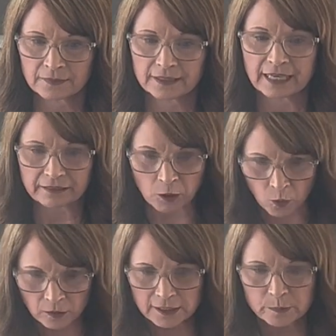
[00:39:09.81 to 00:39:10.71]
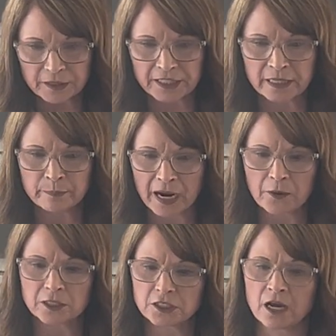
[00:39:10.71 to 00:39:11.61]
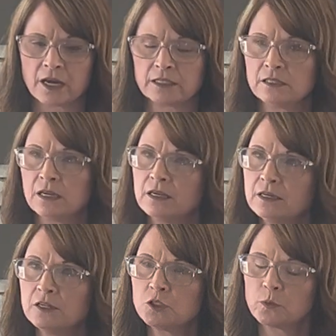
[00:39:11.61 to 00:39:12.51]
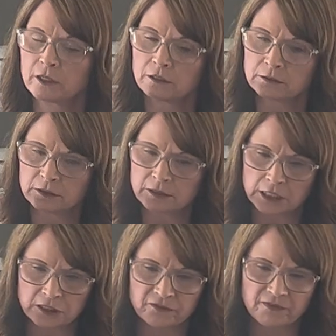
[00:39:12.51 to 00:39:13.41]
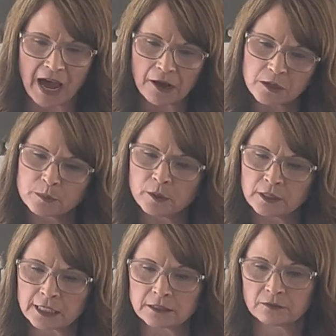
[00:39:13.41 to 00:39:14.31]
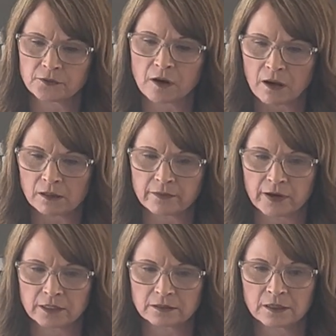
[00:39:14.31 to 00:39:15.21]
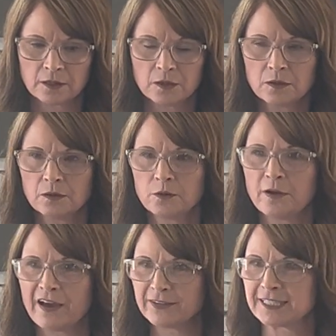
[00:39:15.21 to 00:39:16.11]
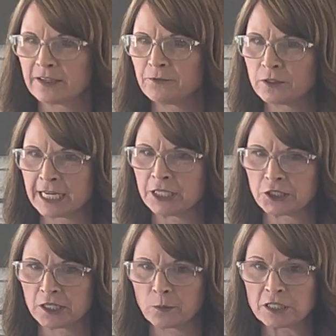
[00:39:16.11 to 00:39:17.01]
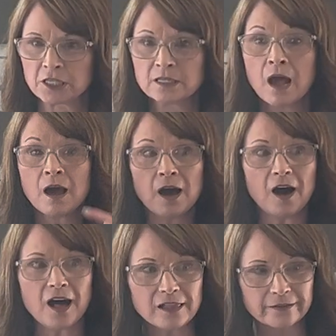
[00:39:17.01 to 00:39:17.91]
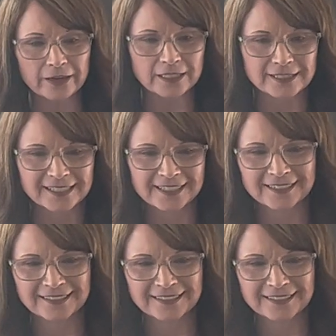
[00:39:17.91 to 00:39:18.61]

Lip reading: Yet the Holy Spirit empowered John to include such a valuable lesson for all of us who have a sinful nature, which is all of us.